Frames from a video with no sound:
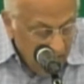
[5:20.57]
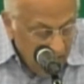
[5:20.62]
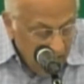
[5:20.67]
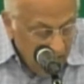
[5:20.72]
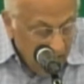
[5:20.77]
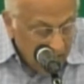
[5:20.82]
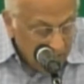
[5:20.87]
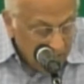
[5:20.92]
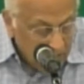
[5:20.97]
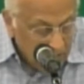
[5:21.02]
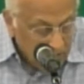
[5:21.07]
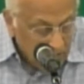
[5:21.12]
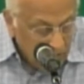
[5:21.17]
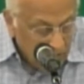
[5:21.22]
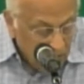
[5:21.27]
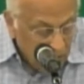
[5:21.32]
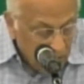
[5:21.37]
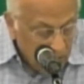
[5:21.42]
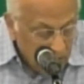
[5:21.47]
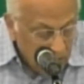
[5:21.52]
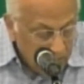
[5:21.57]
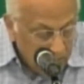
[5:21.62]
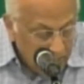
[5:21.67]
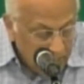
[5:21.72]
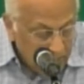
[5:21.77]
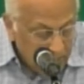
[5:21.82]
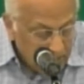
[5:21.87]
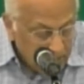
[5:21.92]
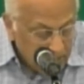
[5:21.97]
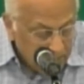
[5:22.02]
I was
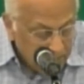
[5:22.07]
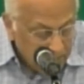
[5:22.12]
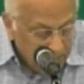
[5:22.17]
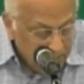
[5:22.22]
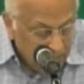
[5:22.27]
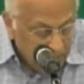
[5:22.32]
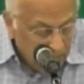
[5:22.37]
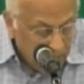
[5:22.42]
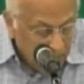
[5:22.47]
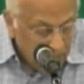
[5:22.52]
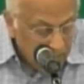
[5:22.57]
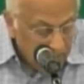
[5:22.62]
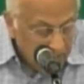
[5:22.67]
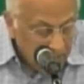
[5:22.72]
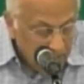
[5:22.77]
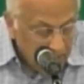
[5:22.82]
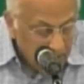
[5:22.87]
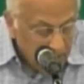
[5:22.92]
always beholding